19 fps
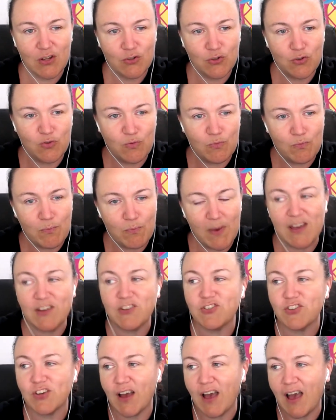to
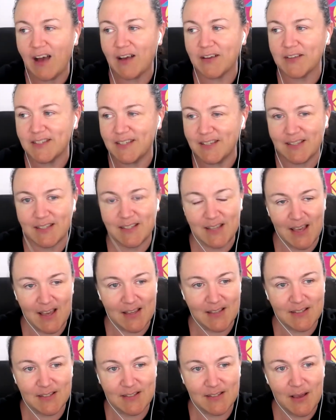measure our
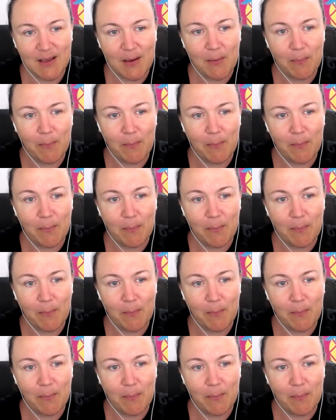success